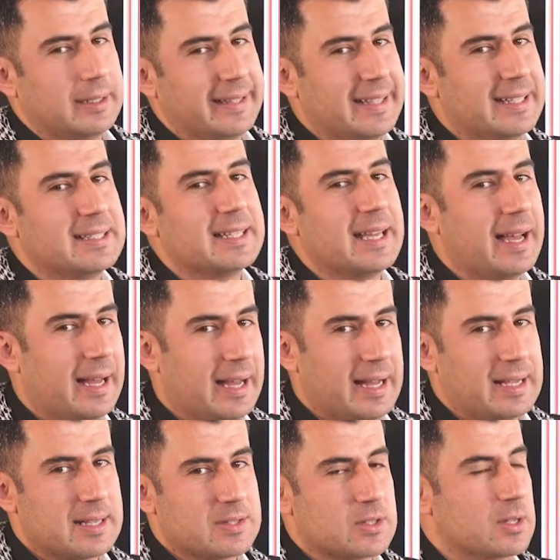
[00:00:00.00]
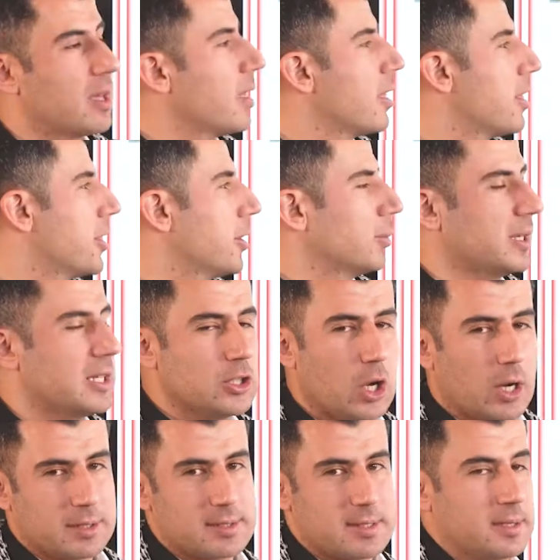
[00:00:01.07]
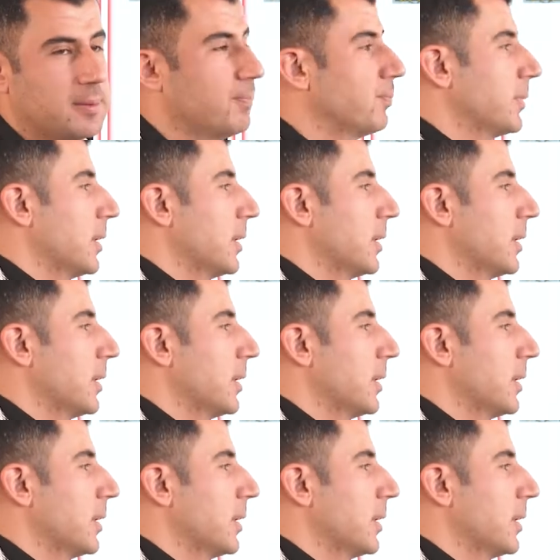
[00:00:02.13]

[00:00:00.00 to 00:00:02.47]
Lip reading: It has 3 dots.